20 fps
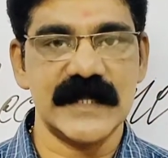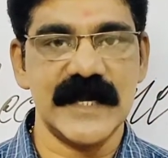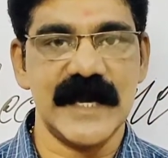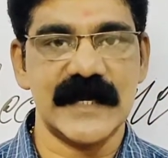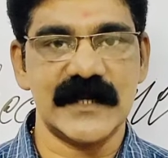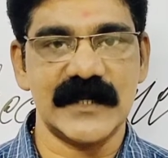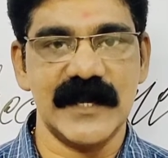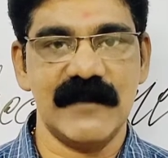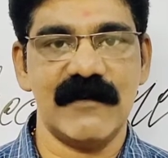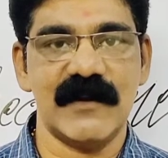
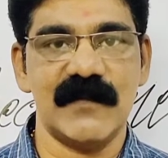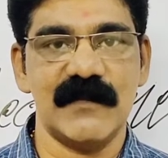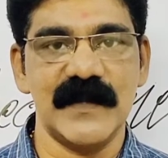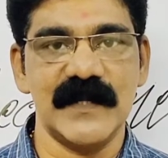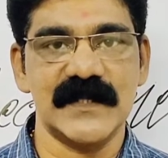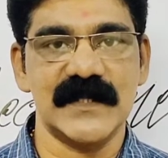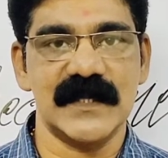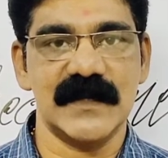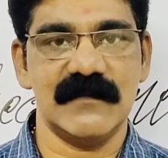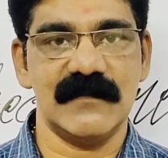that they were
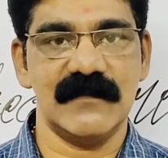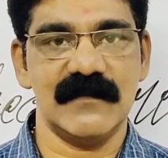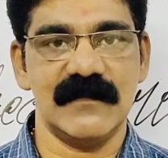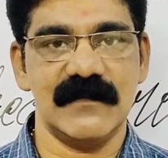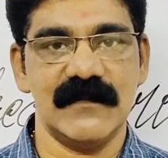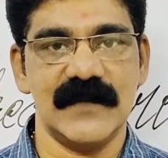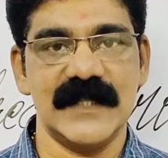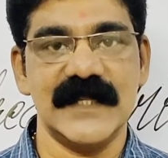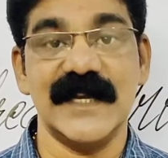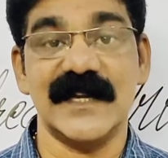busy
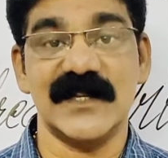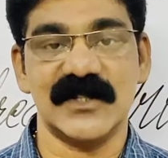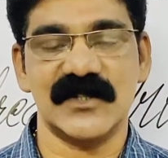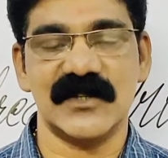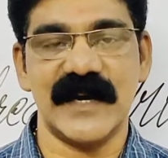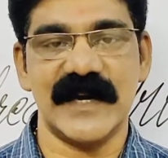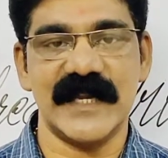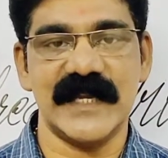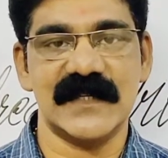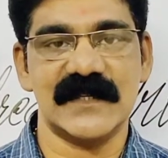with their
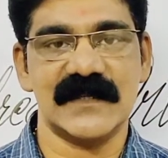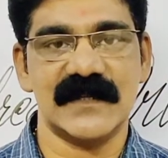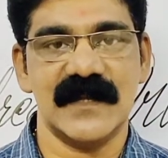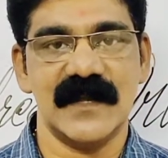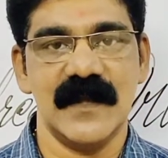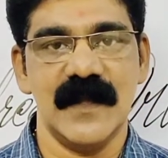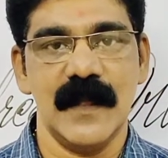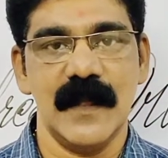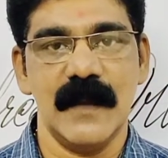studies.